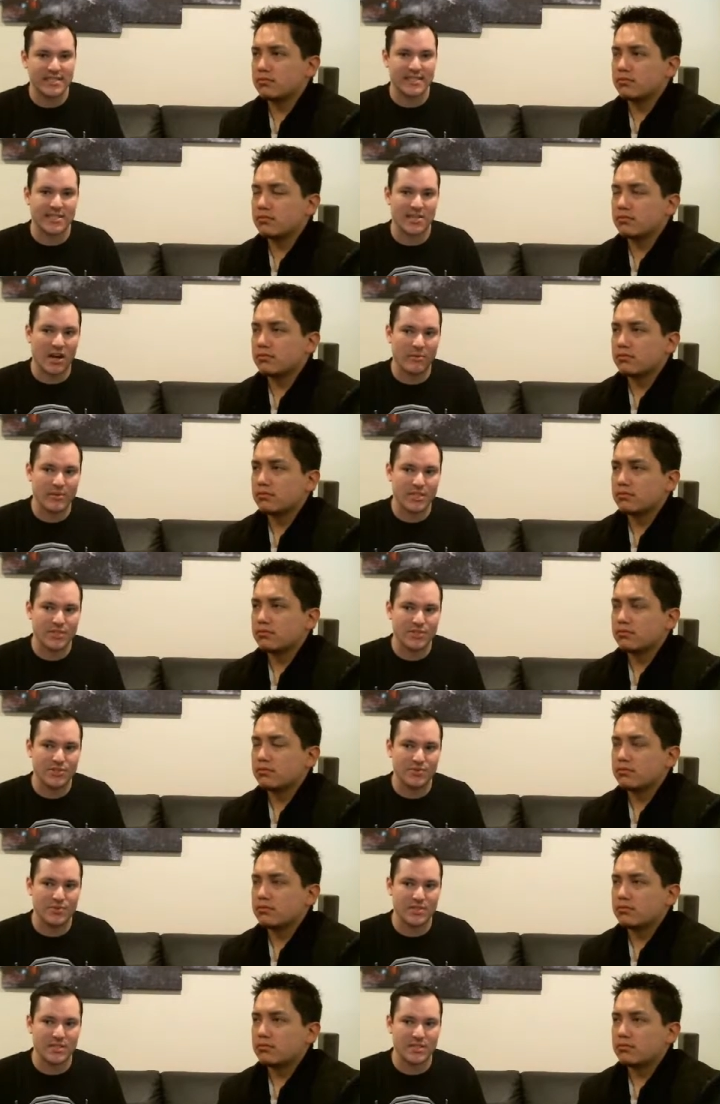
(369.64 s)
Speaker 1: and comedy
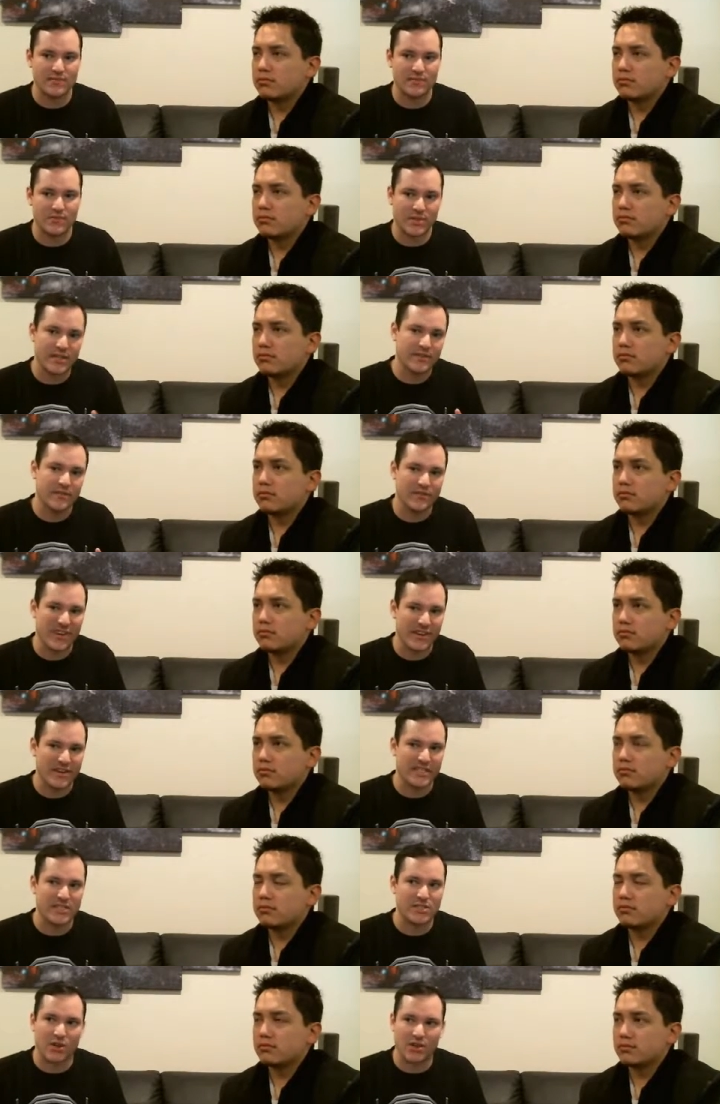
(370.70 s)
to this re-
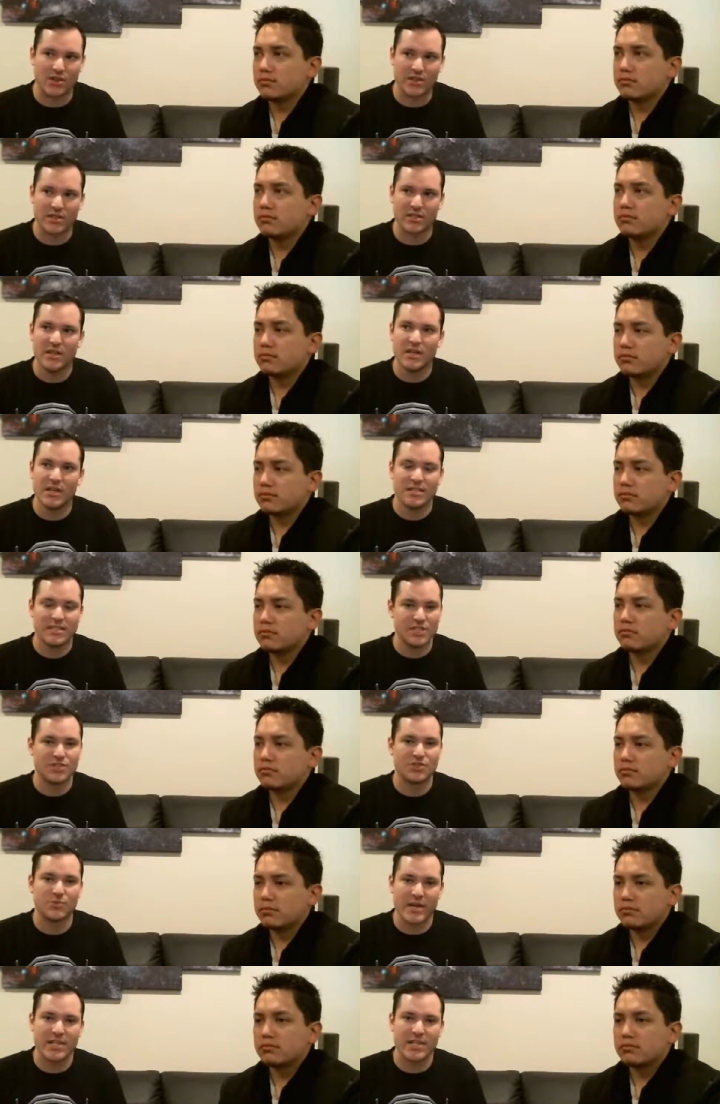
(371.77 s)
very dark
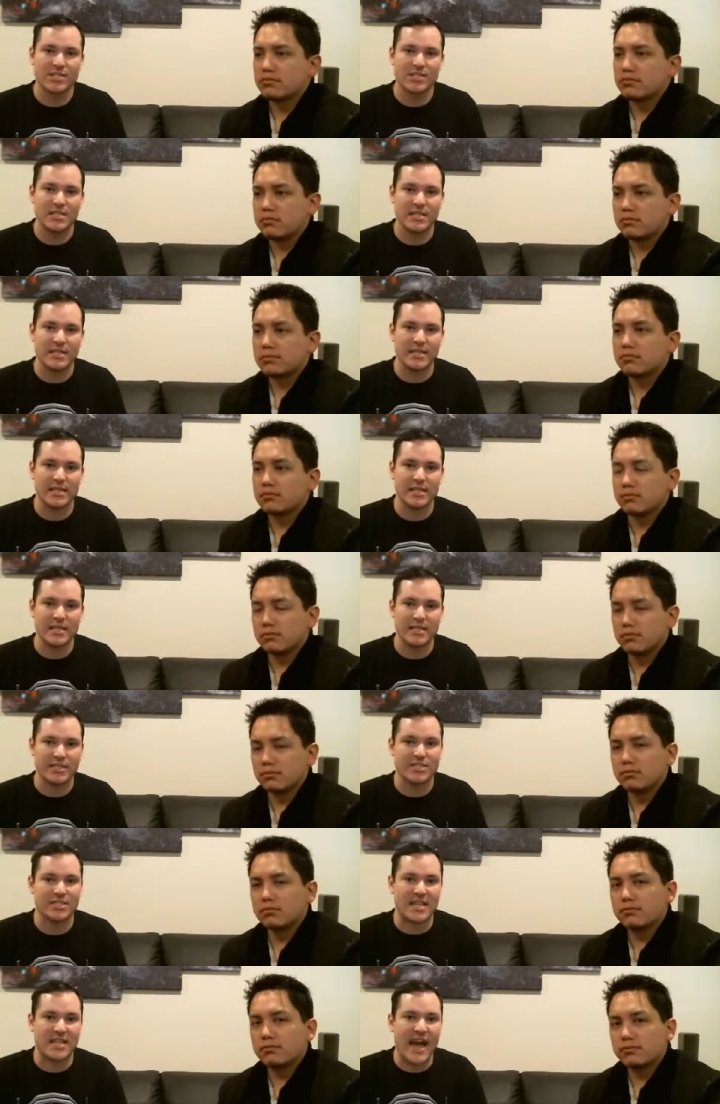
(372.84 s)
situation, it, mm-hmm. it
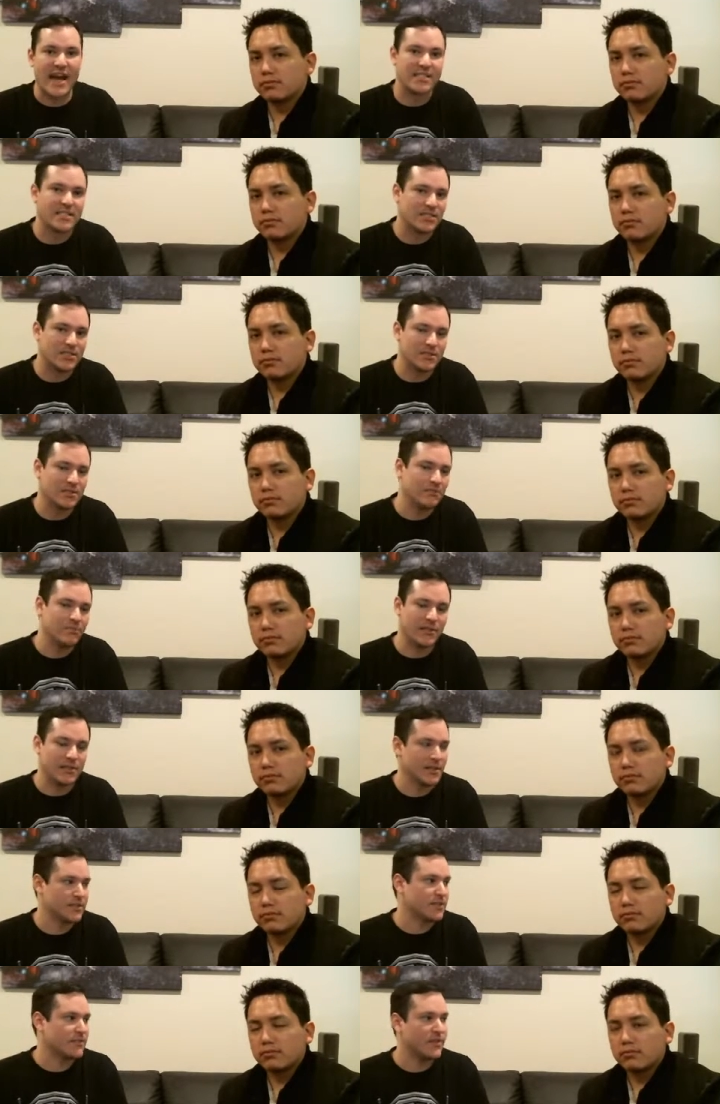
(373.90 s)
just adds to the
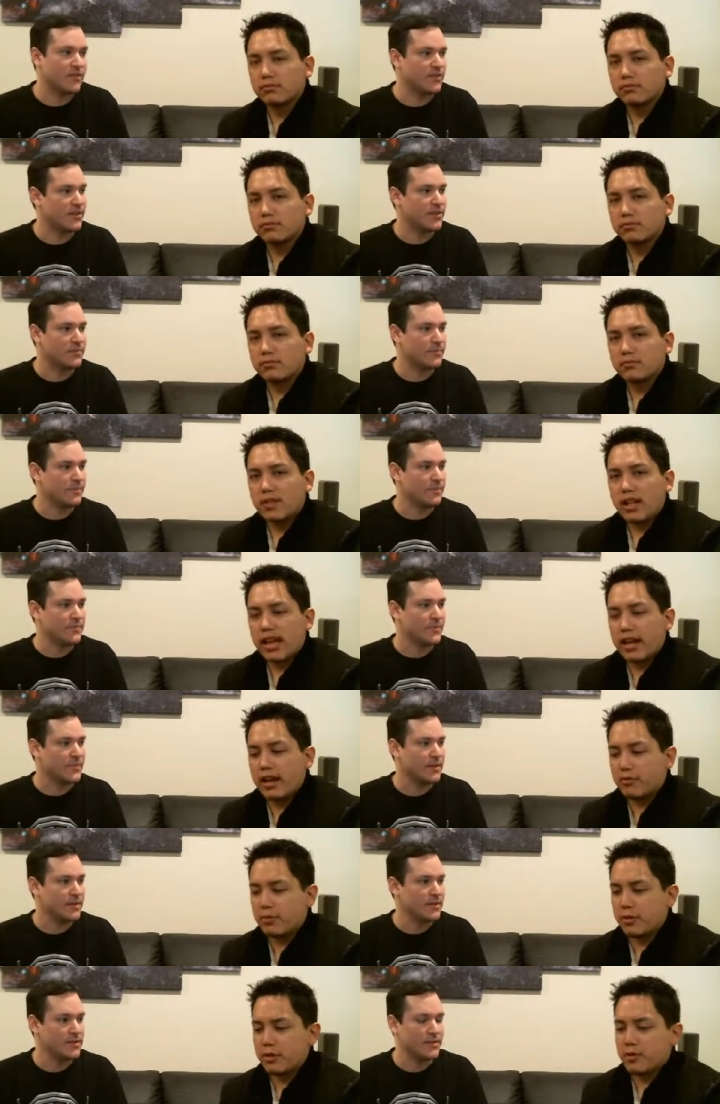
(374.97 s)
brilliance of the film.
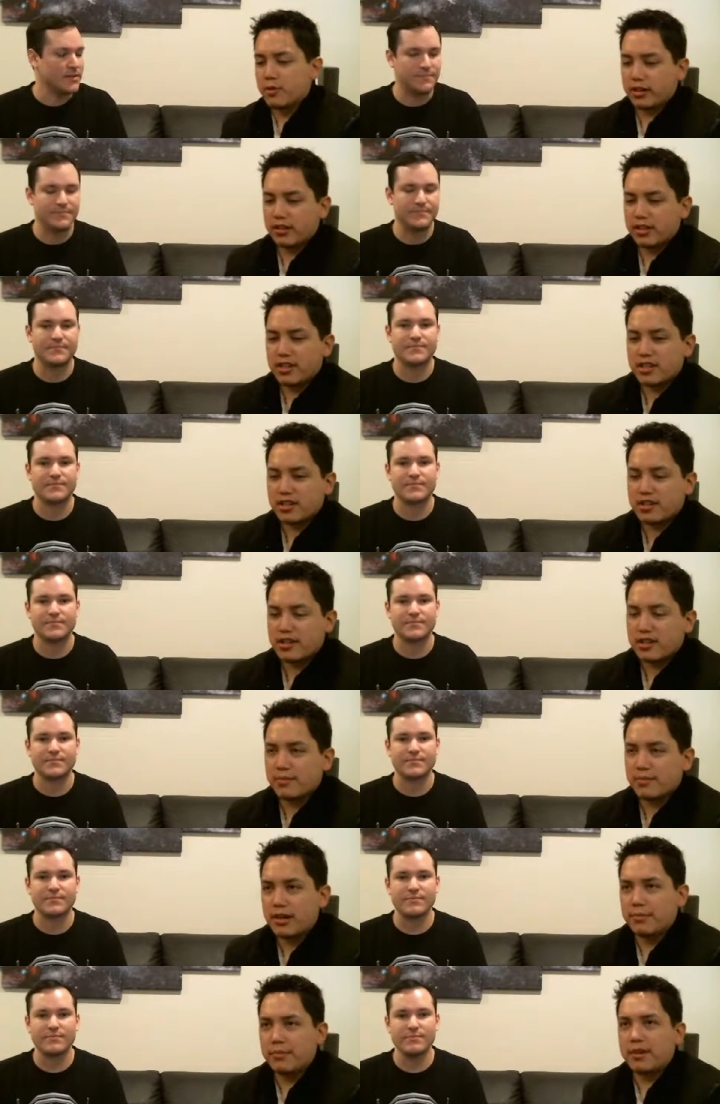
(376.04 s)
Speaker 2: And real quick, let's just talk
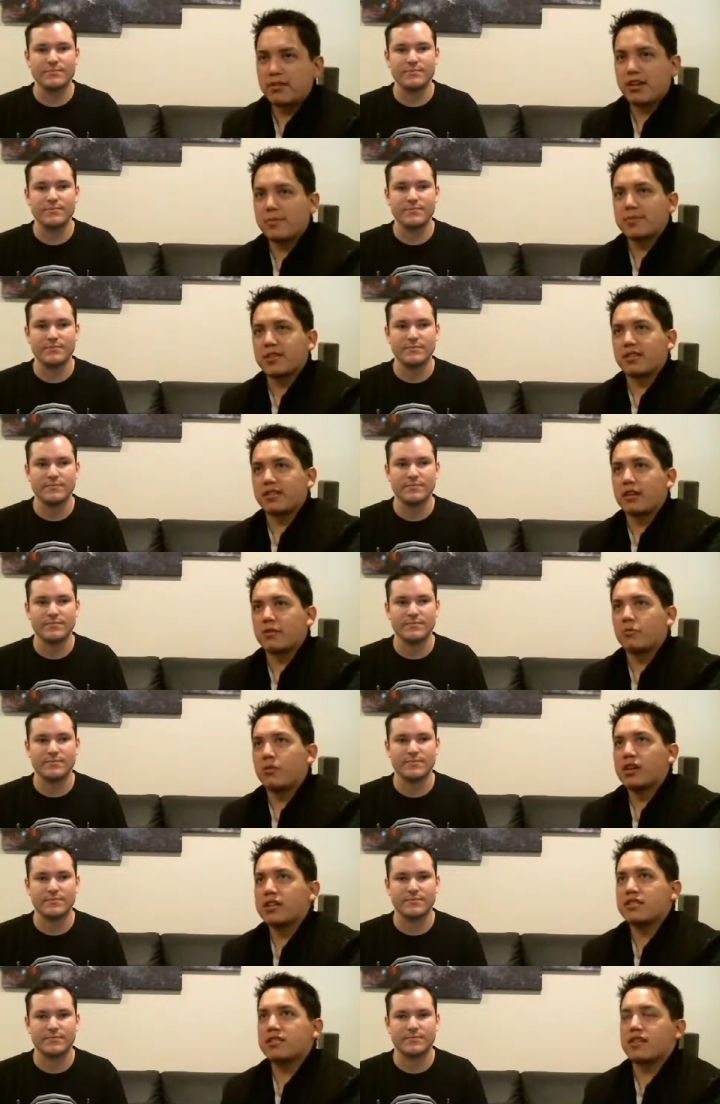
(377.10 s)
about Mel Gibson. Like, what
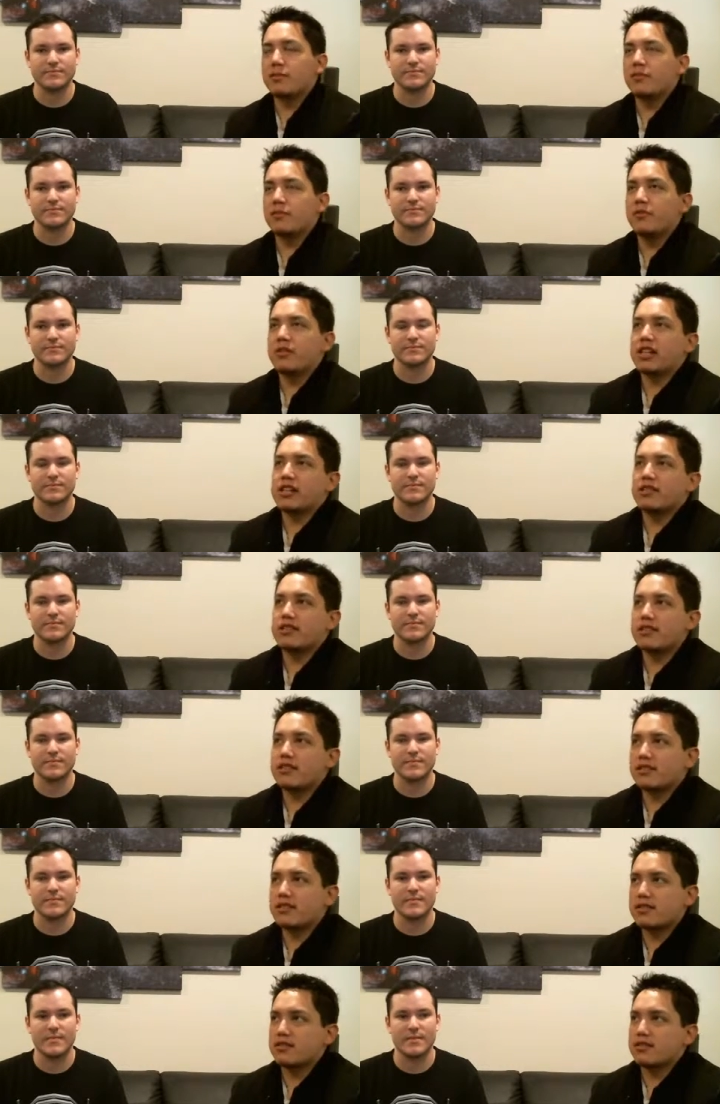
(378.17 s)
does a movie like
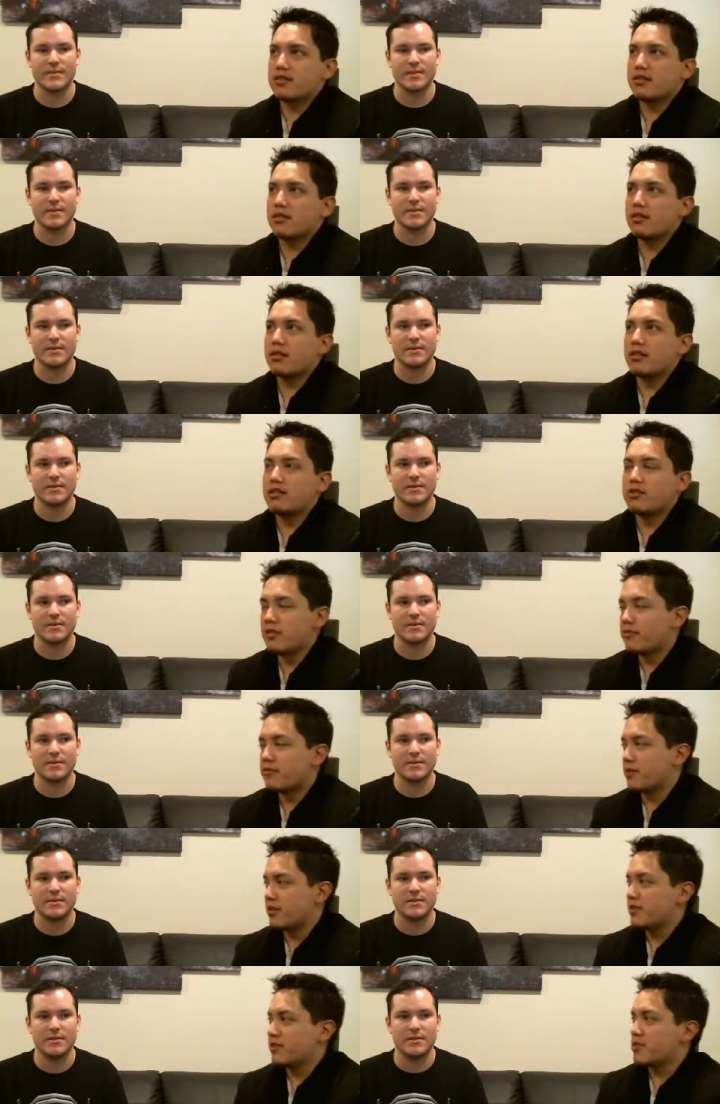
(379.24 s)
this do for
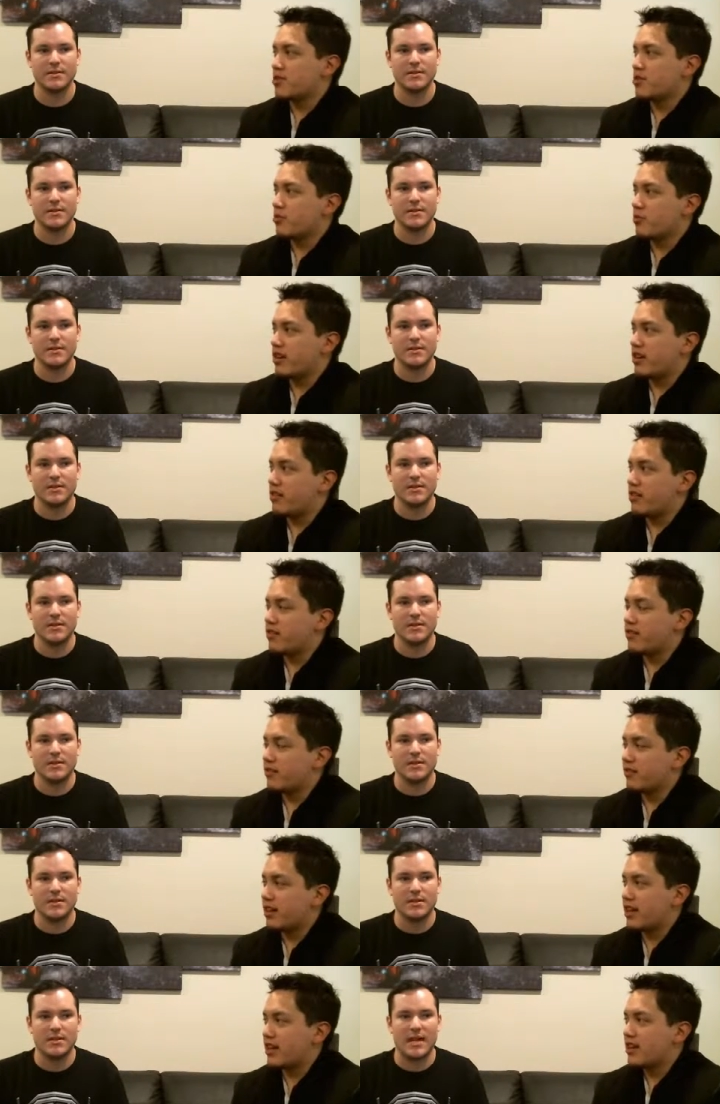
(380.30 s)
his career?
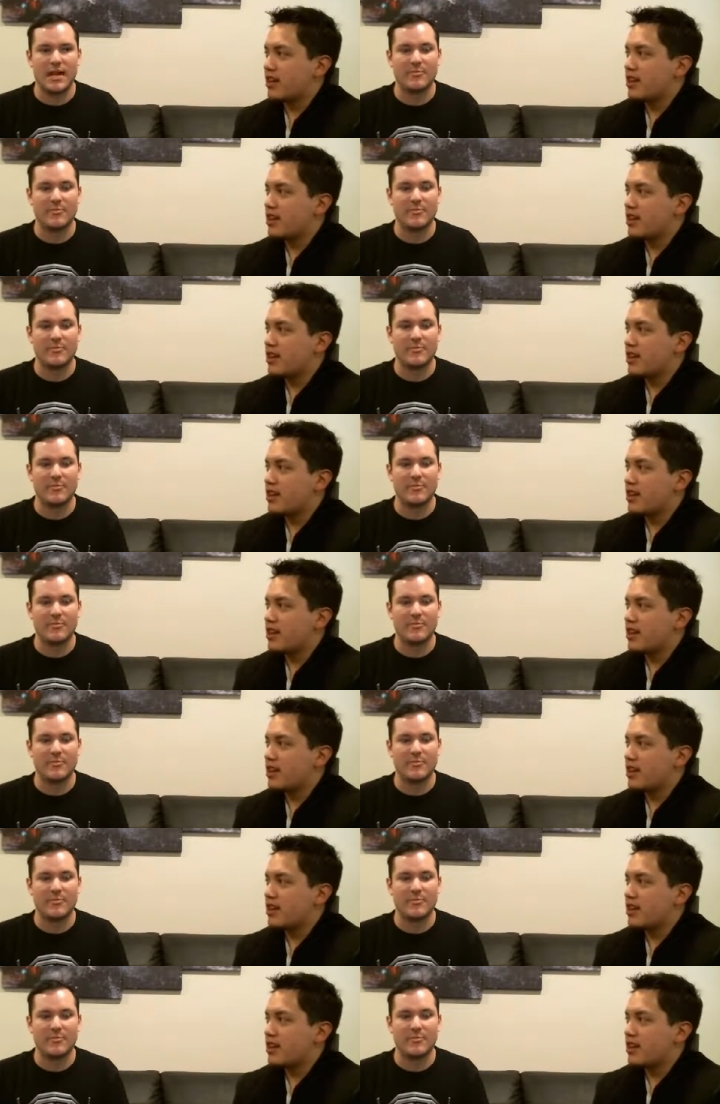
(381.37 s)
Like, I